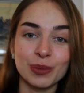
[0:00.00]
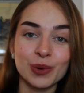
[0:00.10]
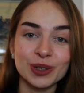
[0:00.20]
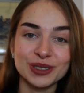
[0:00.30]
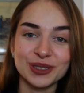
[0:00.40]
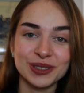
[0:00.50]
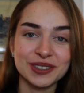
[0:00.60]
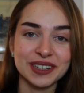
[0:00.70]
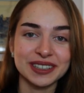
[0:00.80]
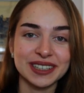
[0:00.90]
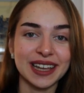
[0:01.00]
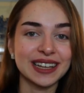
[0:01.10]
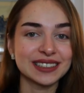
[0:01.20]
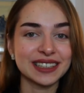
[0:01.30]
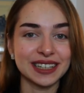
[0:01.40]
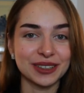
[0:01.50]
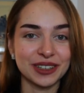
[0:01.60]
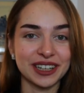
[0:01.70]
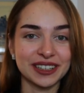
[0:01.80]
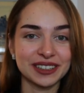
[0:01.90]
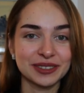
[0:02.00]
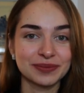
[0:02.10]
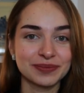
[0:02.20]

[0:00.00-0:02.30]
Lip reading: more tolerant and educated.